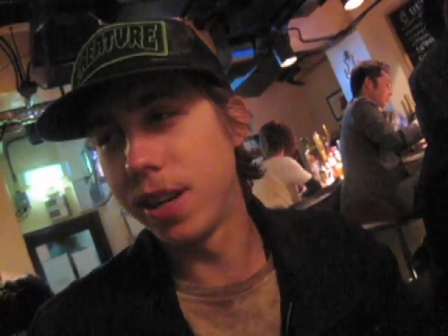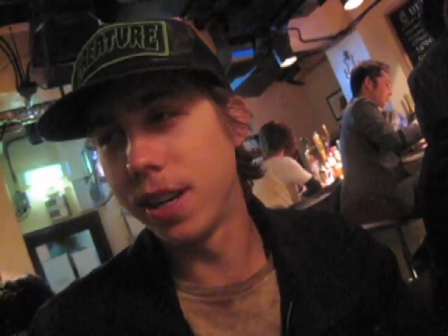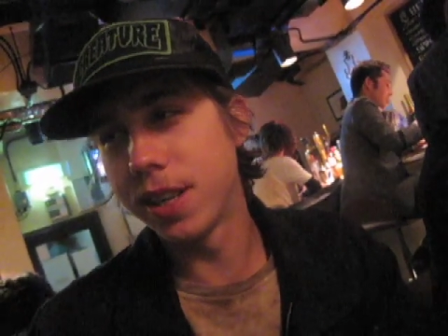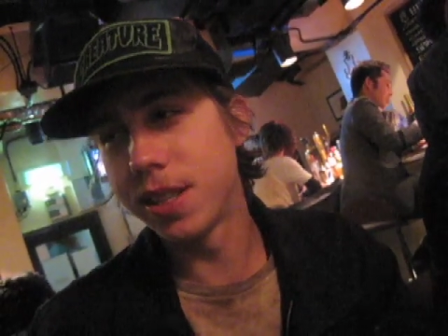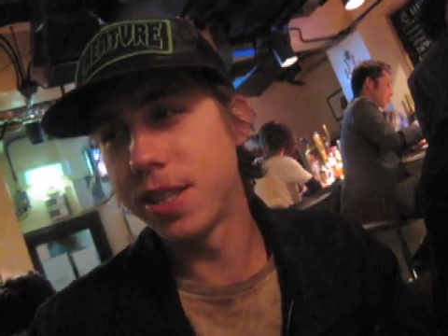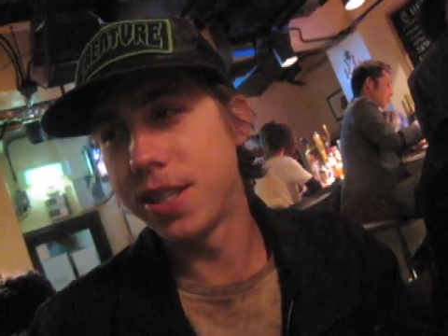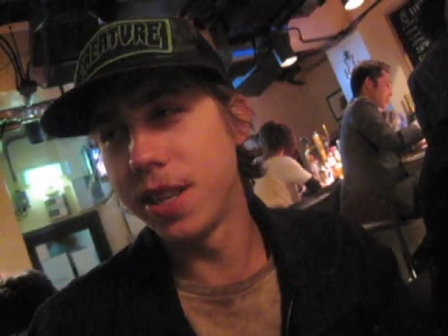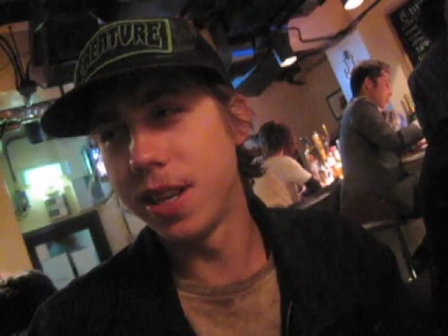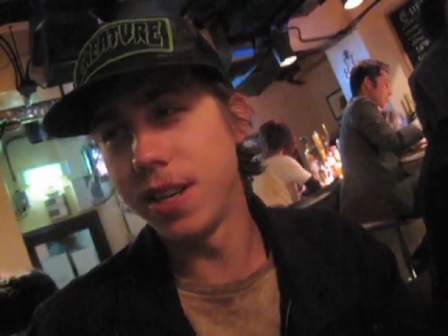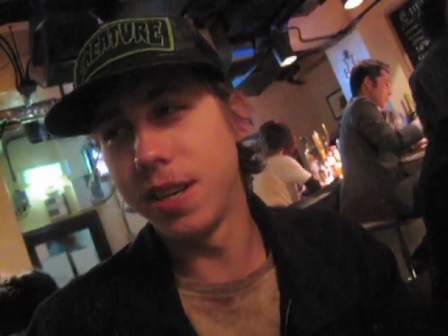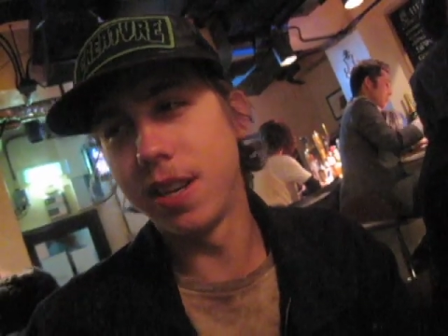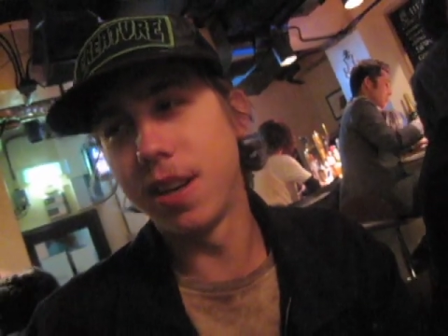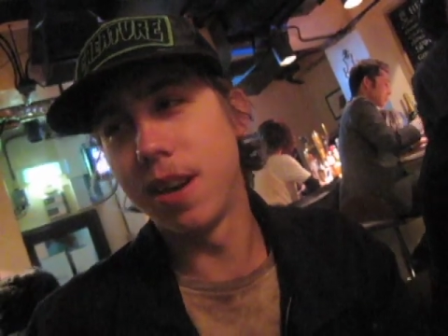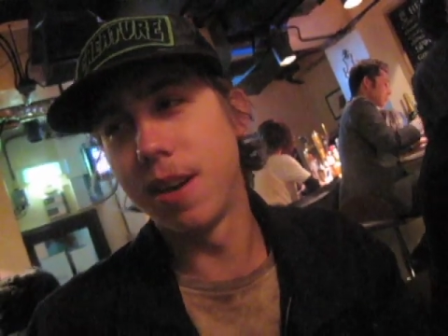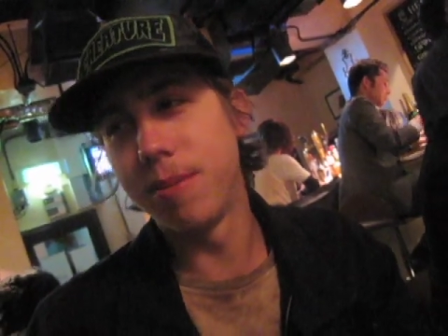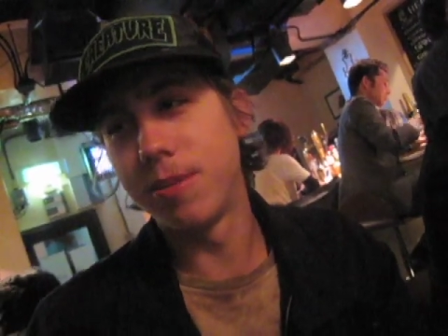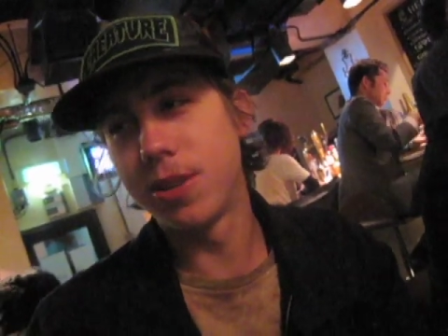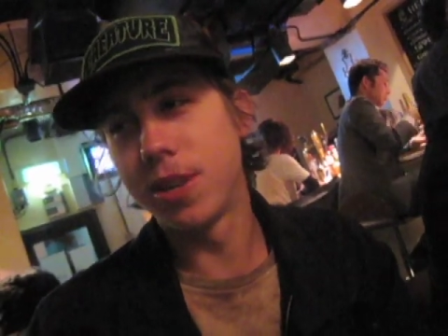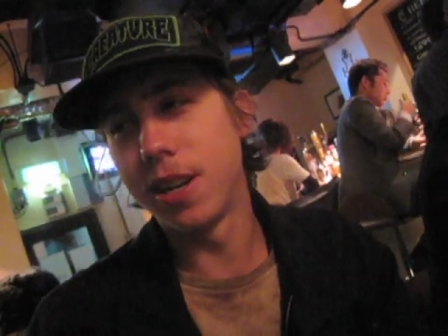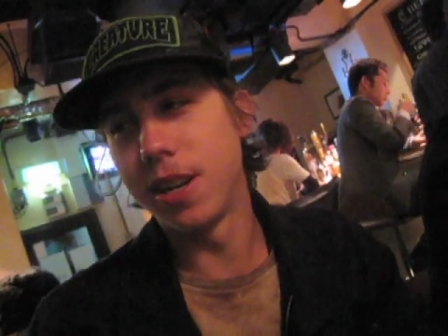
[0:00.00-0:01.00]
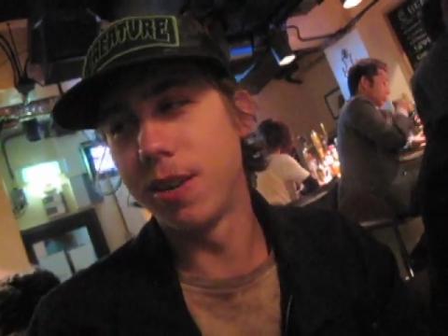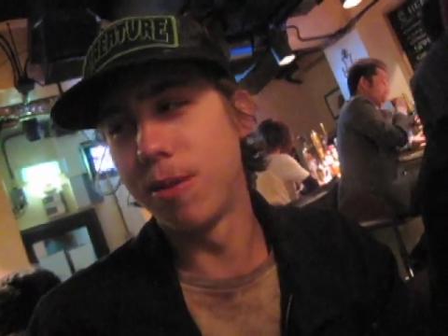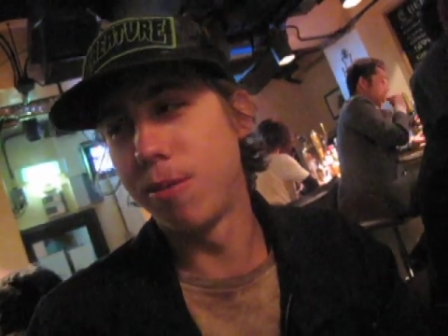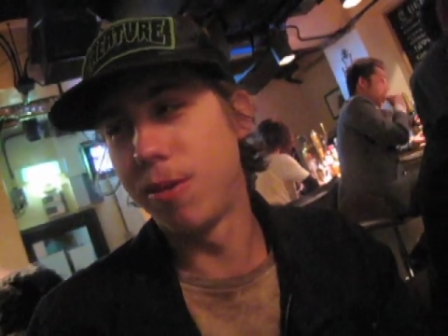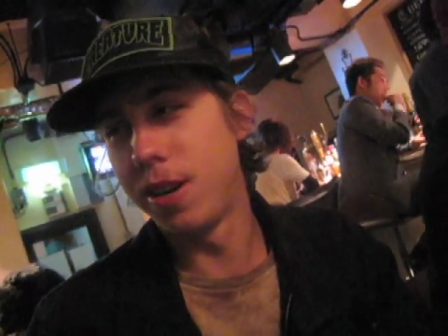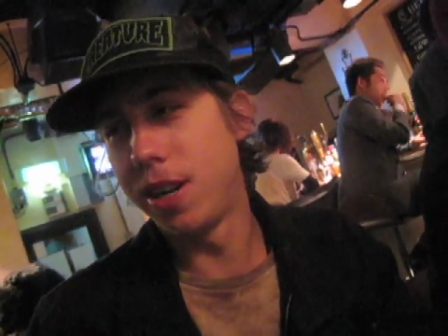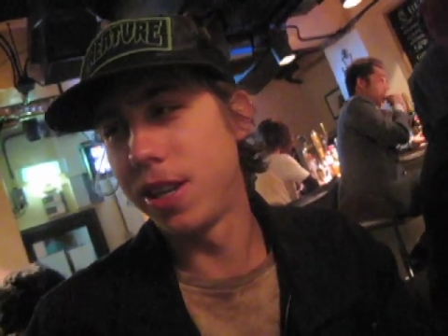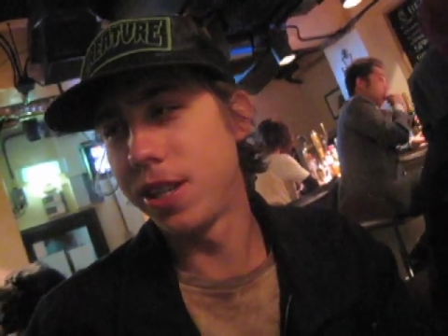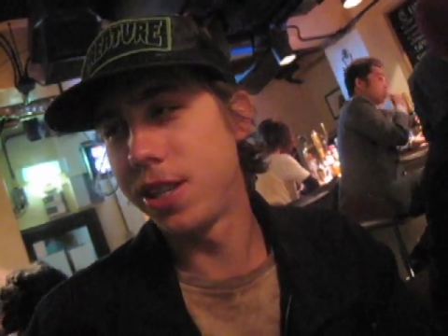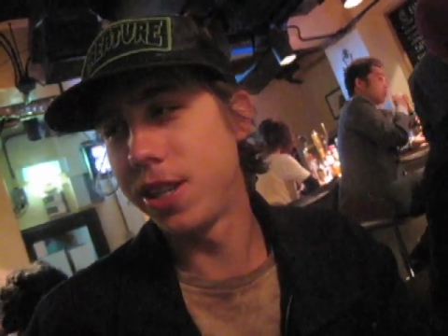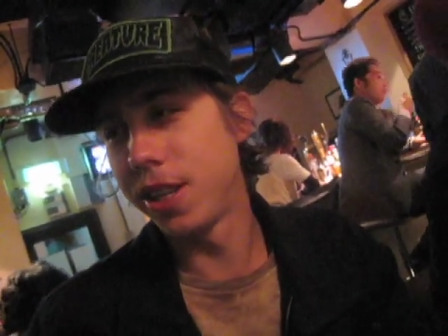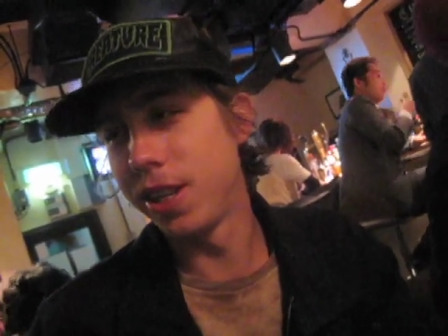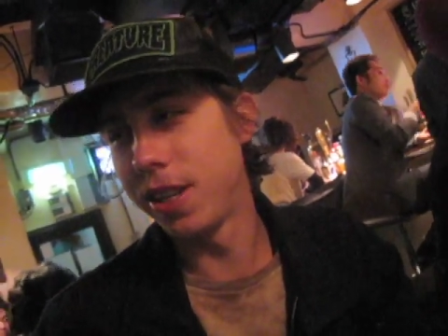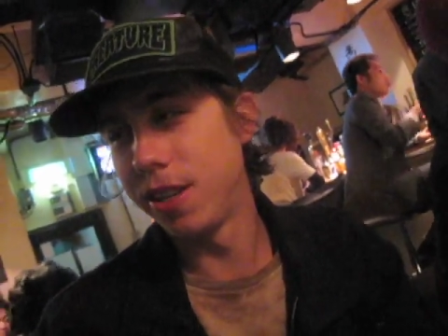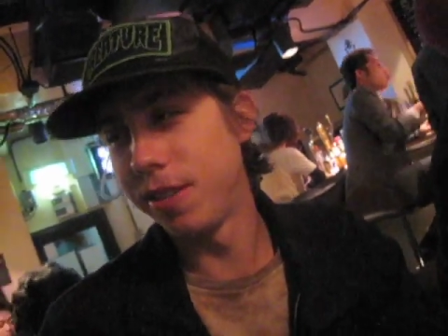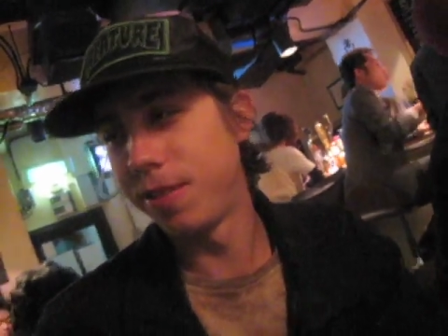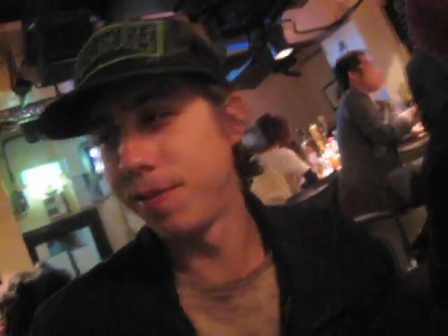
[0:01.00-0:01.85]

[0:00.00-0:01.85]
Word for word: like sitting up, trying to watch, you know?